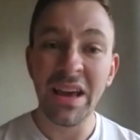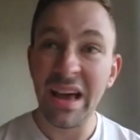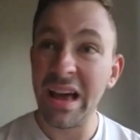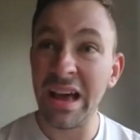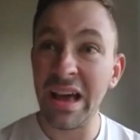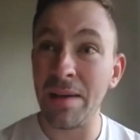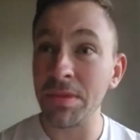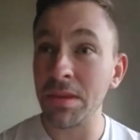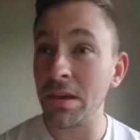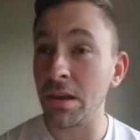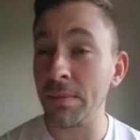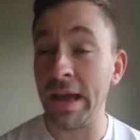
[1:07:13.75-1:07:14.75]
And,
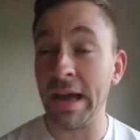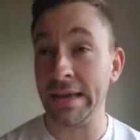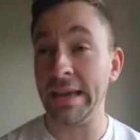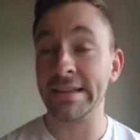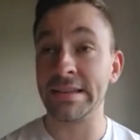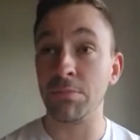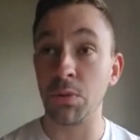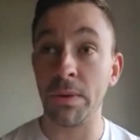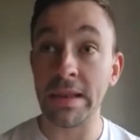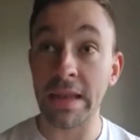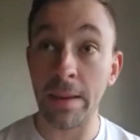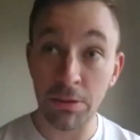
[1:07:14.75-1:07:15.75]
as in
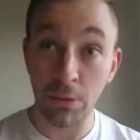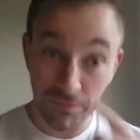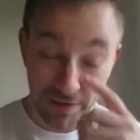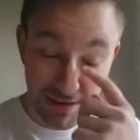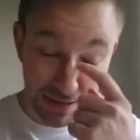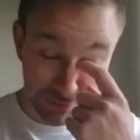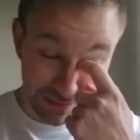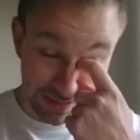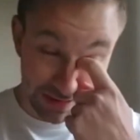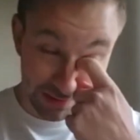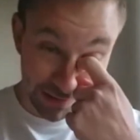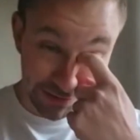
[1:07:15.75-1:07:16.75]
between them, I don't think anyone's
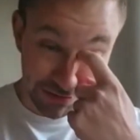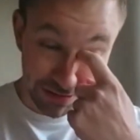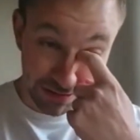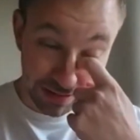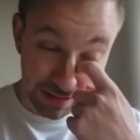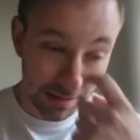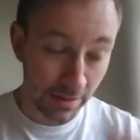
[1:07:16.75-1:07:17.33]
kind of mentioned it yet.